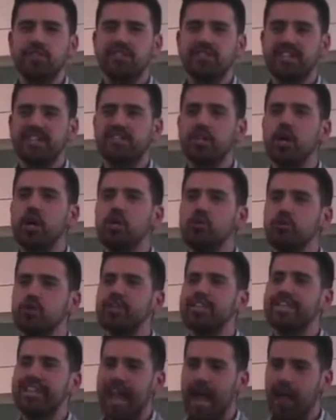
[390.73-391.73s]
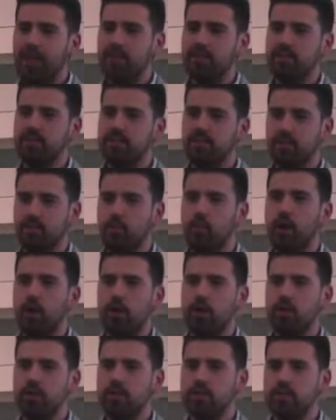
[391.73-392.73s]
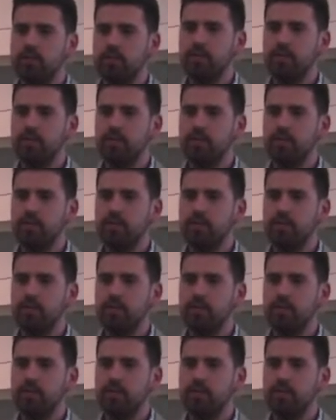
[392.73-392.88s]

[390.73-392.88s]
600 gallons of water